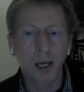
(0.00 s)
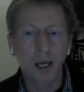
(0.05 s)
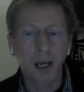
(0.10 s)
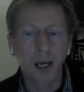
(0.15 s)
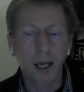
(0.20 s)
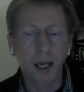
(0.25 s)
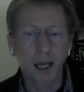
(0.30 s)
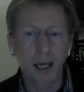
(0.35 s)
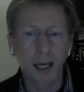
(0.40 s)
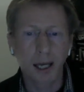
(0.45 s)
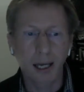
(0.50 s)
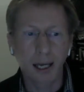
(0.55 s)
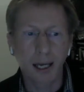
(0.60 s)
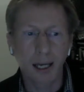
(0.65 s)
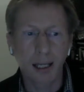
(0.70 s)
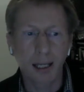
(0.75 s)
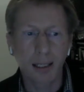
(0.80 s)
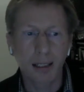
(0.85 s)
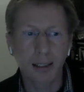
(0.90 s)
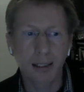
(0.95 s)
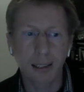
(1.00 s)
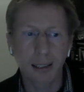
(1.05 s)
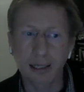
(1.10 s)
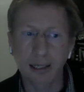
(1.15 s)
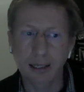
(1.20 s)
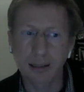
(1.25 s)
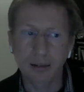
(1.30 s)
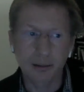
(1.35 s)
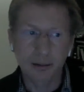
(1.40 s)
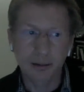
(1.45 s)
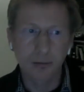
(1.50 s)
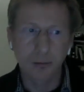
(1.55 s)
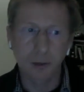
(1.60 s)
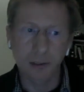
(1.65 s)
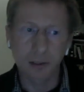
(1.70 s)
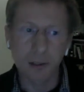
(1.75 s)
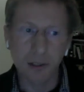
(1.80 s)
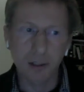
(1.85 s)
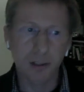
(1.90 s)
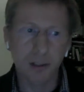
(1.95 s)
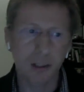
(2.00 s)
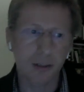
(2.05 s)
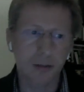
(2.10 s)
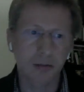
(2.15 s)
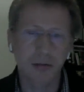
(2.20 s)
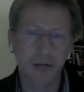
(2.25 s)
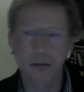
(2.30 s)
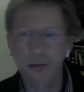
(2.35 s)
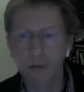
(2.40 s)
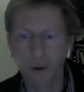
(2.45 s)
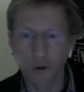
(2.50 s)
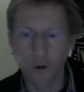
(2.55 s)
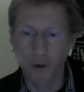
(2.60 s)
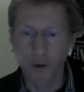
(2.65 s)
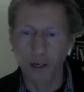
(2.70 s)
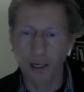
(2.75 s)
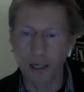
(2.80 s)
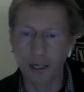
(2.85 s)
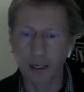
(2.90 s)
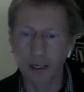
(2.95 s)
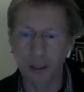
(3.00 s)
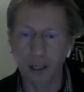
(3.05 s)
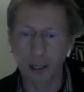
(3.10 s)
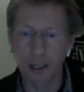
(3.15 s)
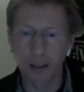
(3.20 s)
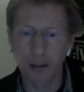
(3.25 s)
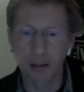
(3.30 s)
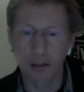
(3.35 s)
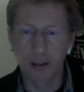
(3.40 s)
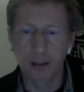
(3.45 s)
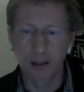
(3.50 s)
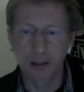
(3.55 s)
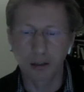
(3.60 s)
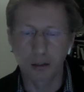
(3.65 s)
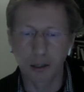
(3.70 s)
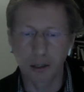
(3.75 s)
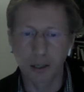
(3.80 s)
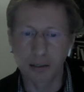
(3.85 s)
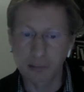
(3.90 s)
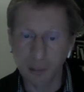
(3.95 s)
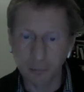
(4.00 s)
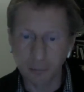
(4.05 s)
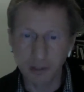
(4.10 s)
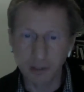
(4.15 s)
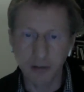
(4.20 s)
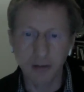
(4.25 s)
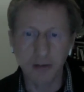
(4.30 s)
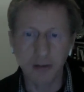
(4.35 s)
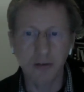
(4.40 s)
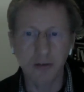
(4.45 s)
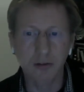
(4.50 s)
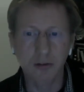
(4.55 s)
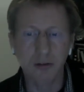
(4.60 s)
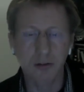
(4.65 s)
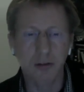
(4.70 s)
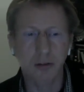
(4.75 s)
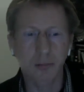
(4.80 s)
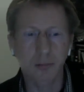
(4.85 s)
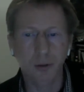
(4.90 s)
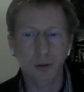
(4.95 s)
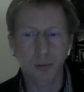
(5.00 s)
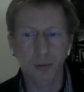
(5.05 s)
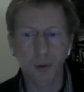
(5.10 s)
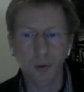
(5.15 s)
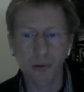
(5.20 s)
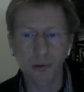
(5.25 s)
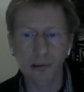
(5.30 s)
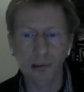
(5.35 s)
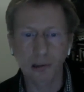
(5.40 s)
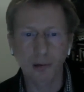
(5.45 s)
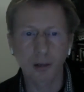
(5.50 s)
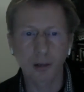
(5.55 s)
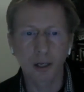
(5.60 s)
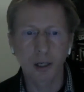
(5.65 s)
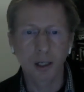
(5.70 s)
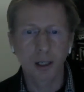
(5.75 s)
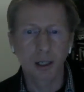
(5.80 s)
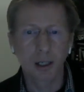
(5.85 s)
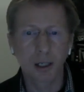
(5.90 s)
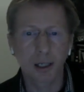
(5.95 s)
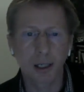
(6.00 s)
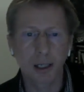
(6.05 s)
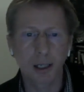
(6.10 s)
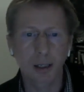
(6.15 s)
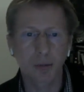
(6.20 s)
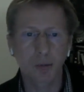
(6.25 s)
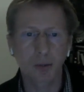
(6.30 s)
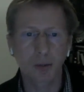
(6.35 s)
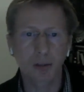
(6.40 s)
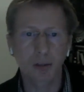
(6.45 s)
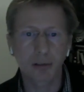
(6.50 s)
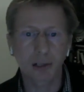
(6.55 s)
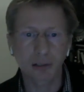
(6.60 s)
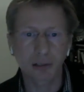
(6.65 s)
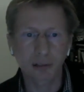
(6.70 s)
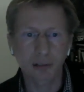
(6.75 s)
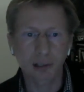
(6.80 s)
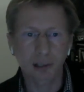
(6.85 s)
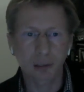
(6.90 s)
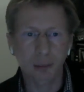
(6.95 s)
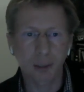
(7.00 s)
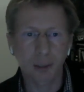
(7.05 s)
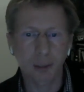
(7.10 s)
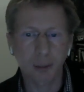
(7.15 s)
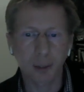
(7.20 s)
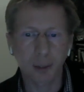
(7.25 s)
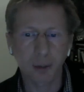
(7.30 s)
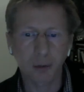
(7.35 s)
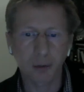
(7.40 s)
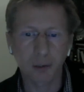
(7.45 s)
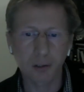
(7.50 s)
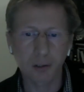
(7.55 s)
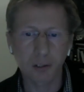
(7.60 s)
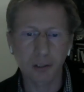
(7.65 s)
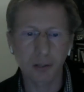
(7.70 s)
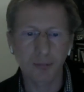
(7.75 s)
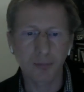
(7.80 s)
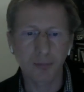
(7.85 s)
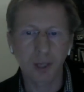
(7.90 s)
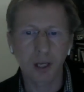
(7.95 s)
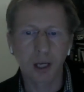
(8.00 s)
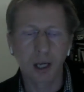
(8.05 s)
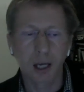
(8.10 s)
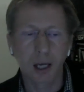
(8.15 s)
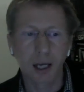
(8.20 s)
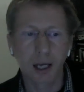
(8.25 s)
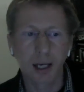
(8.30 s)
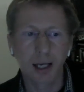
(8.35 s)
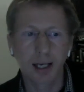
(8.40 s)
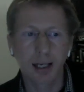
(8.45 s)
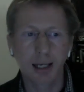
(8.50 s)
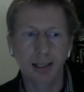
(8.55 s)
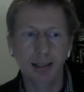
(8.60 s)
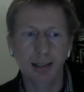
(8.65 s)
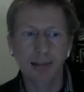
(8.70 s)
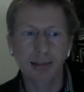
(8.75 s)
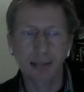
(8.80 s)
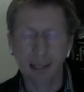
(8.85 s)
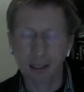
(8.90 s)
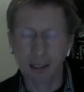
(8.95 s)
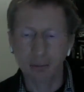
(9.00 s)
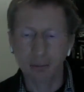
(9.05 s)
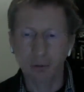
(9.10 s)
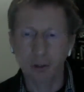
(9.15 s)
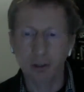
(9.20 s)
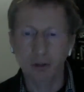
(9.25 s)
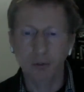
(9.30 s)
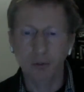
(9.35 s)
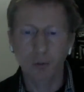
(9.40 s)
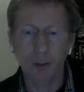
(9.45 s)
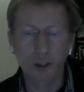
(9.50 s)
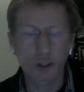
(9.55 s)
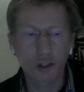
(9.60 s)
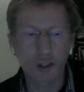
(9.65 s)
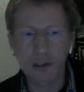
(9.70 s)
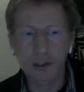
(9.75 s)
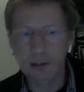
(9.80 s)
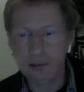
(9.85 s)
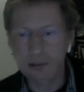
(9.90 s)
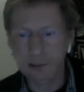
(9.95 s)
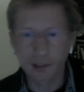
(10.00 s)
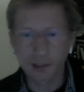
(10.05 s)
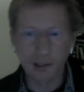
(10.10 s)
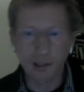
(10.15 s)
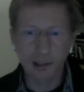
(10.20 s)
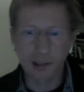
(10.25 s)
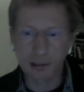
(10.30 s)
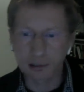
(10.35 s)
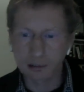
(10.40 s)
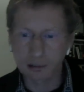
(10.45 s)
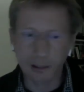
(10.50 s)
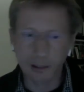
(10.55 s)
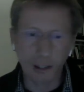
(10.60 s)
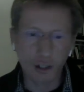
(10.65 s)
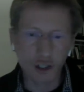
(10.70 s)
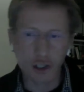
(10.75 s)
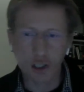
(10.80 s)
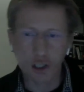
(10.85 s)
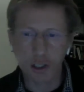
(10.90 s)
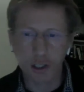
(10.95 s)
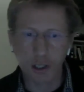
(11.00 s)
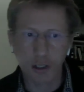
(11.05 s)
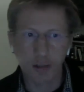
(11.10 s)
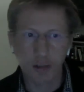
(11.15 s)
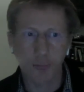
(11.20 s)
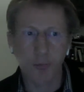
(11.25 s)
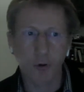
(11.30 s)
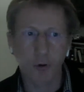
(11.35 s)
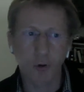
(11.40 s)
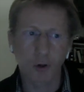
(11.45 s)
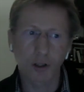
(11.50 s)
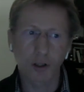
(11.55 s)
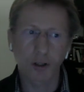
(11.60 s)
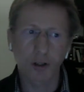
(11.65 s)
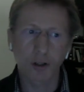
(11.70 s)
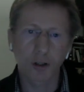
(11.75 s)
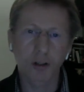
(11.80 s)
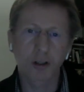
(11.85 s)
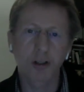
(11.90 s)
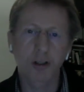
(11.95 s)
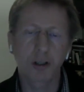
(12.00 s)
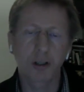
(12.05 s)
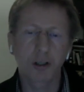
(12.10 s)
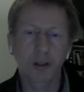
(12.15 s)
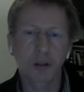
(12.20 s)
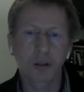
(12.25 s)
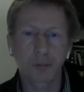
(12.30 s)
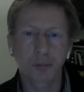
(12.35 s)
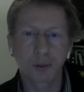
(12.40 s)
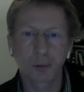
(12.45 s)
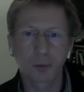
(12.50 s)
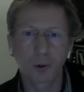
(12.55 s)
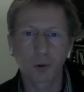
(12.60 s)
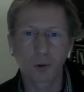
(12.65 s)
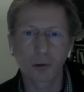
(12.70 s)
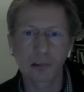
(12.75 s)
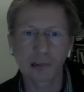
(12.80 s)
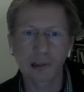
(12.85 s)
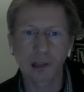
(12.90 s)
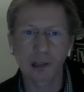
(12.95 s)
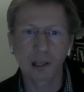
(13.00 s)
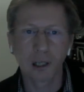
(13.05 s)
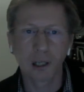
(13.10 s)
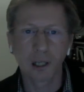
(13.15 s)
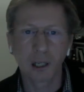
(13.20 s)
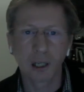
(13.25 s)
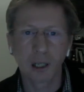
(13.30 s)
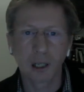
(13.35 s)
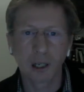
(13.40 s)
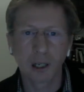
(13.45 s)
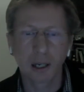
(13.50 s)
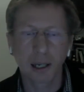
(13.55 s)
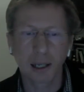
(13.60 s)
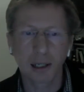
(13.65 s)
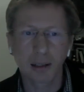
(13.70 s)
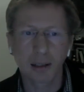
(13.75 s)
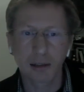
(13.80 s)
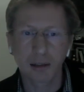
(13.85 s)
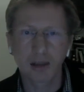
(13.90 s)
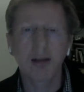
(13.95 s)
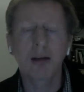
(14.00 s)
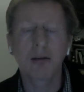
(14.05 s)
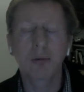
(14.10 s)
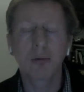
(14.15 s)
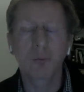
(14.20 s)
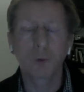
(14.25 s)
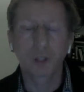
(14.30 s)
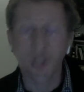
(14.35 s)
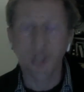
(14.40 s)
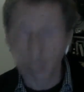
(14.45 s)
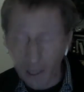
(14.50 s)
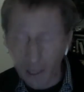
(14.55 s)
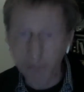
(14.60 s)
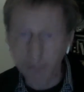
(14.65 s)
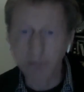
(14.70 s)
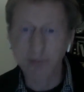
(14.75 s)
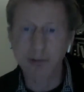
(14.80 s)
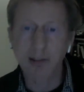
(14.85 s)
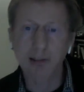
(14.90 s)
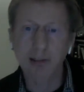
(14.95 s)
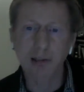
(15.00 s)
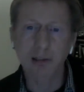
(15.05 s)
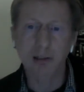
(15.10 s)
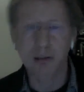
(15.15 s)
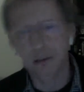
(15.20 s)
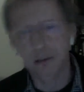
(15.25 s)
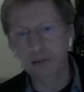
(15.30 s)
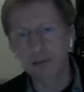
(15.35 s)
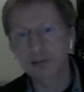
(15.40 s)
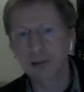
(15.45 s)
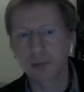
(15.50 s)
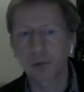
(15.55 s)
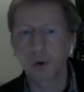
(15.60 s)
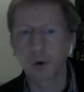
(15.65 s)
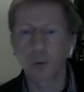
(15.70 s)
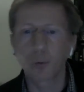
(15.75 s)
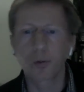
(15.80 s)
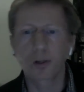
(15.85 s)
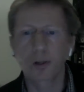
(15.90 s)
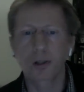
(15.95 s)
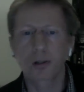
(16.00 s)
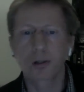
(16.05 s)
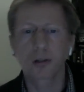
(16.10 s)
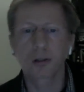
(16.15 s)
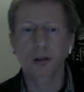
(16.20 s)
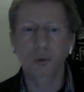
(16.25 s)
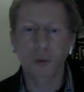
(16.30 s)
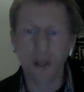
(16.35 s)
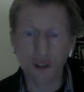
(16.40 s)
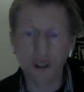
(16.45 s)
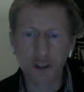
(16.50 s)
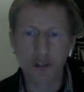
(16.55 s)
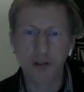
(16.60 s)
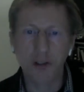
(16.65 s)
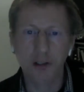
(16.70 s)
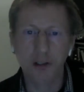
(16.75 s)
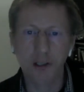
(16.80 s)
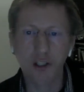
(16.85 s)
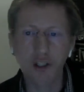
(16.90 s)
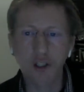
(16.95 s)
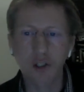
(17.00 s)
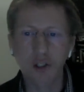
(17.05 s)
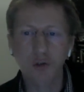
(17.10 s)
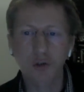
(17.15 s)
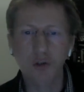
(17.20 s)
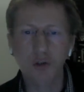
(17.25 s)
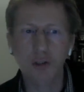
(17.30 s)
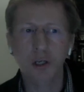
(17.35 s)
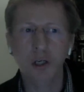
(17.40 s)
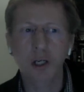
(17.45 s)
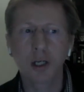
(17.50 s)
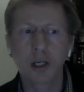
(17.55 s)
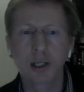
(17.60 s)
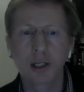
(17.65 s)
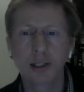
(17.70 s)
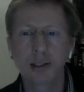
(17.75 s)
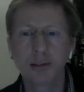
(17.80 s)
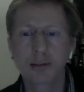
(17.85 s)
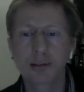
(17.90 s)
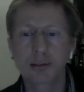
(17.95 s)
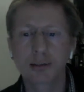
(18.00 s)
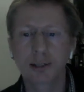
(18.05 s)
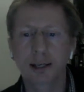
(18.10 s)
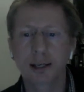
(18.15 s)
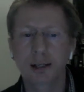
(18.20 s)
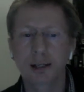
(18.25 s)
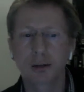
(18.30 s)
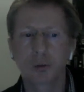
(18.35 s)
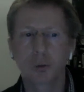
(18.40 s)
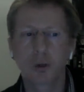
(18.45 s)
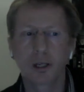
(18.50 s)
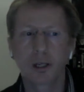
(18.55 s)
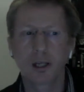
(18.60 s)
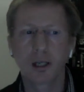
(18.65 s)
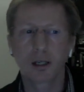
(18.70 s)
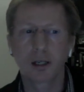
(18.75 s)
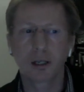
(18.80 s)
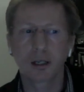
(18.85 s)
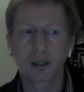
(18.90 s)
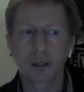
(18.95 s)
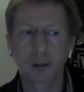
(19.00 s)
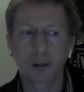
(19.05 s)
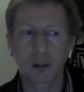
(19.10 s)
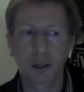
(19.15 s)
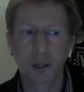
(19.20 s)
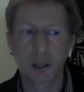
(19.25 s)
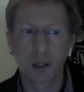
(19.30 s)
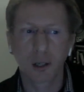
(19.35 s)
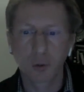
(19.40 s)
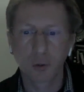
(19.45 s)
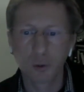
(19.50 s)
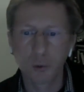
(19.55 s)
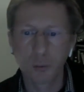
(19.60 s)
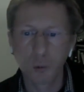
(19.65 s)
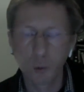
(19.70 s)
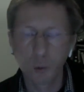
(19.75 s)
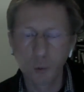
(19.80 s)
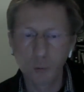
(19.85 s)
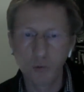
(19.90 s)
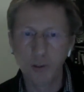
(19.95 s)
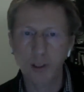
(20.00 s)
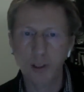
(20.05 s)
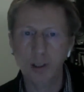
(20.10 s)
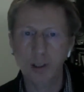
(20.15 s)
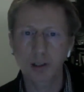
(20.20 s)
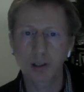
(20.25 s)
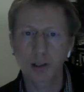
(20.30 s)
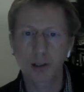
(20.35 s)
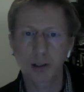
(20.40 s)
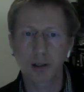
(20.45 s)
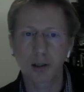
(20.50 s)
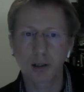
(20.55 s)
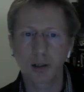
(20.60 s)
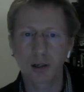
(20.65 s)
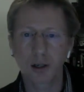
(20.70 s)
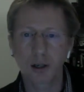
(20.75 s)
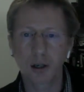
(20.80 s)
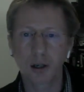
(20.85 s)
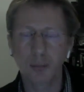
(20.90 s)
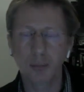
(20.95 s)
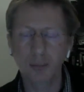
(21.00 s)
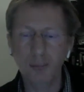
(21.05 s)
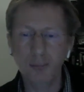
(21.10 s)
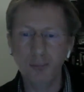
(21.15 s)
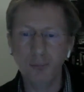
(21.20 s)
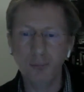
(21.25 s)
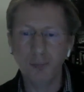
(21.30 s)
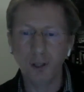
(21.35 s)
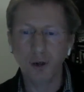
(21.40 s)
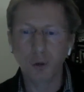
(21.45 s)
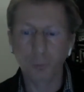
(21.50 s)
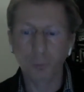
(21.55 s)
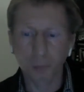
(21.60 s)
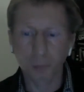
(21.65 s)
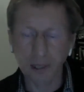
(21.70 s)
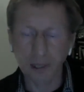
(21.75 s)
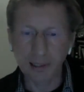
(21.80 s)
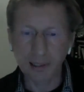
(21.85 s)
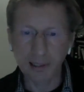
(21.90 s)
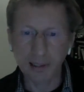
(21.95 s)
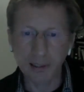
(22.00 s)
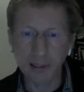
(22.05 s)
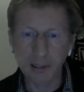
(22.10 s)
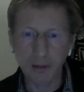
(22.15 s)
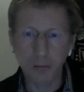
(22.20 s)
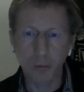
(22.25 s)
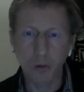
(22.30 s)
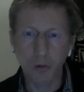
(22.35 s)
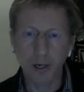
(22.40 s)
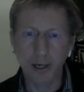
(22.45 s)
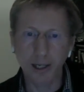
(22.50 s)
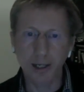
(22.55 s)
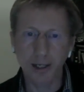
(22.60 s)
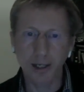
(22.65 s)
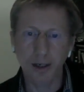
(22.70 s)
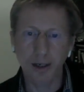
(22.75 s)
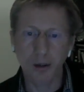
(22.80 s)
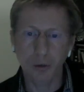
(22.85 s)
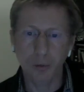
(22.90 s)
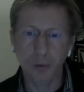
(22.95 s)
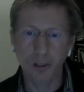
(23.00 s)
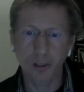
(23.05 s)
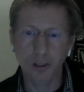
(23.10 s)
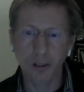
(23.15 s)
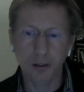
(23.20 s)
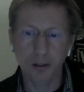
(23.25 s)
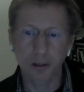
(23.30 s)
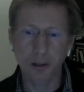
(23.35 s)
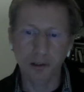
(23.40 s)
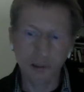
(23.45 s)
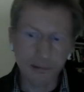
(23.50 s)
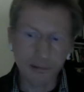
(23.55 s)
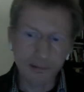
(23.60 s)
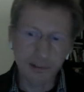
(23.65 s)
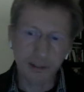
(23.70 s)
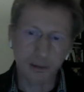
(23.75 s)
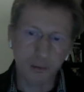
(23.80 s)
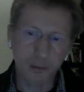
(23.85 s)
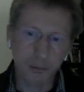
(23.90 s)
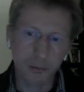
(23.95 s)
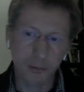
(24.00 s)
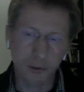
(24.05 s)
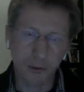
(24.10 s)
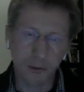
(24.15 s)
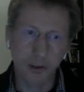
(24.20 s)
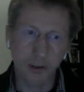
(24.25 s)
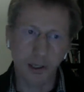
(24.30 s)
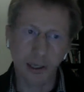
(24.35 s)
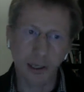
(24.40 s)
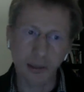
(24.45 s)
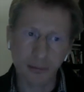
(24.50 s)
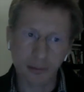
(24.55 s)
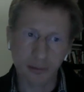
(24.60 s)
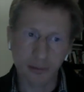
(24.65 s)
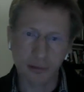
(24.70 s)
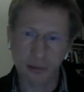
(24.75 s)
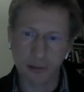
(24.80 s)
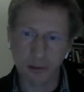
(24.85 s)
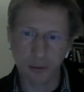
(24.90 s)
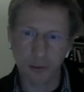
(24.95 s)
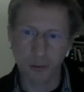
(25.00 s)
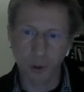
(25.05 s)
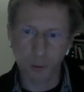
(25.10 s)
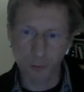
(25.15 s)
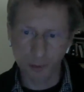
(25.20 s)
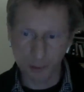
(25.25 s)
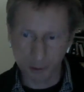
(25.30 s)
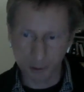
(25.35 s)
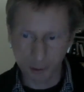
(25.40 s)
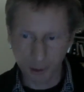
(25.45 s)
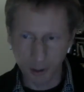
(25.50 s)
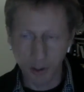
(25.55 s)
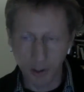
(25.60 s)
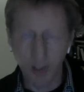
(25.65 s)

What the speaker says: And yeah, that's the one thing that's already accepted this proposal, and we discussed a little bit about this. And the second one, which is still in discussion and a broader proposal, and which has still some open questions and issues, is that we are removing completely the way how we are listing assets at the moment.